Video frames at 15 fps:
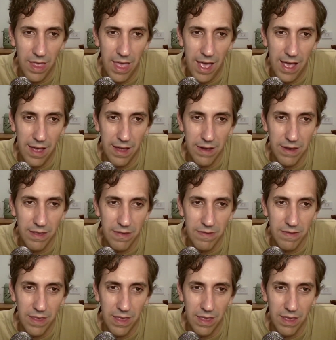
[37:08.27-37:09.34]
and his
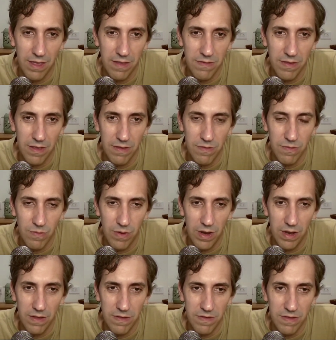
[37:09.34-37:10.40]
king is
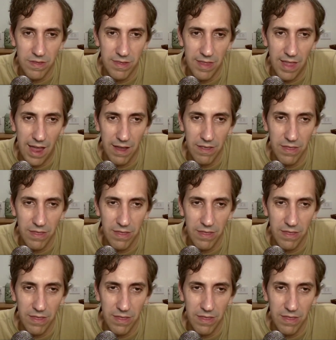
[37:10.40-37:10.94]
really stuck